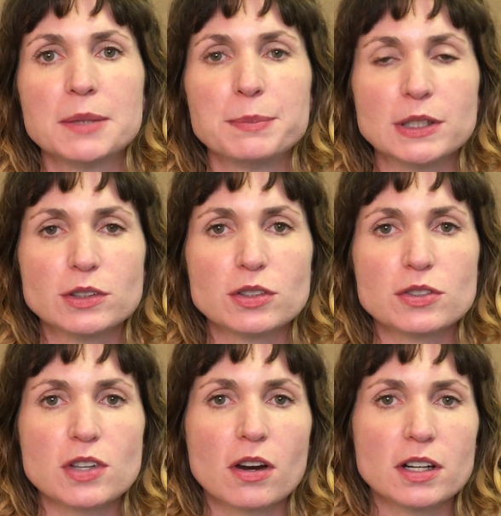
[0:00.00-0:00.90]

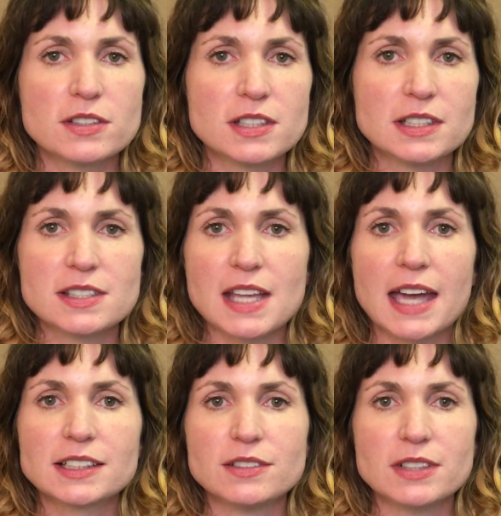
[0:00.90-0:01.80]
builders, artisans,
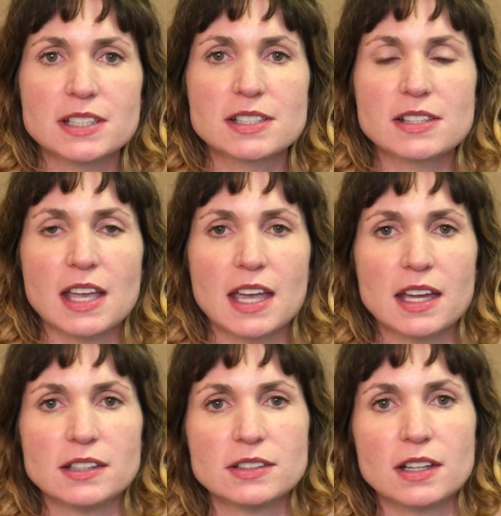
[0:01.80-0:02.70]
activists,
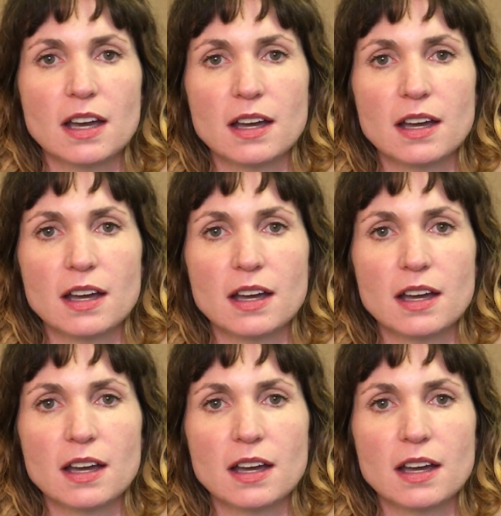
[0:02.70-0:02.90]
and